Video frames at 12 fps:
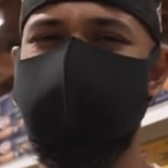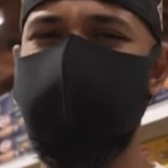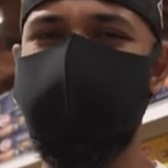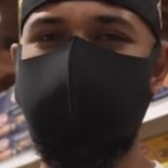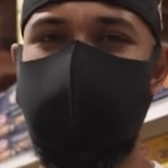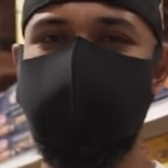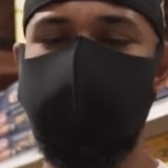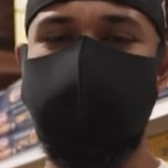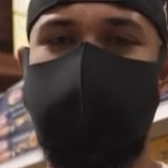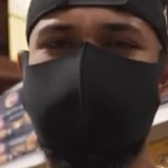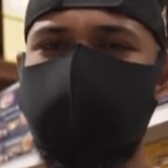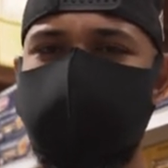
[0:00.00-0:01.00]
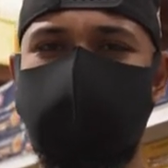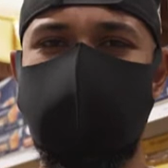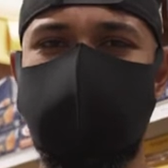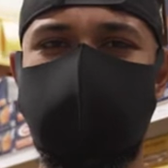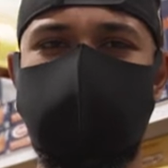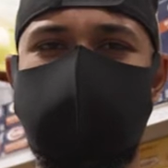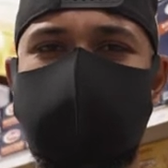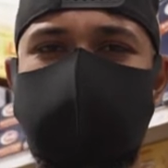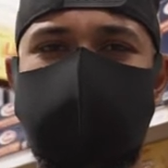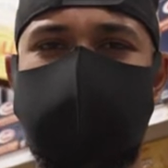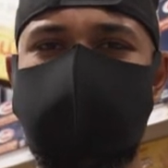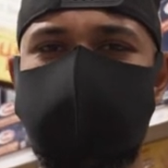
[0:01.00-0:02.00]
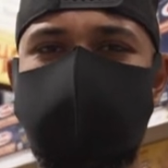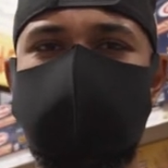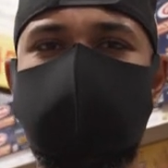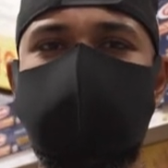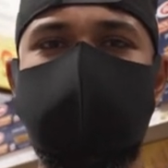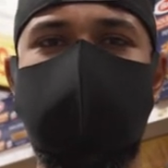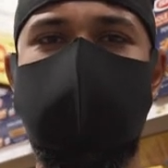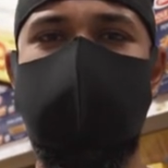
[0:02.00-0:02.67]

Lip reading: easy option to have if you're going to work or at school.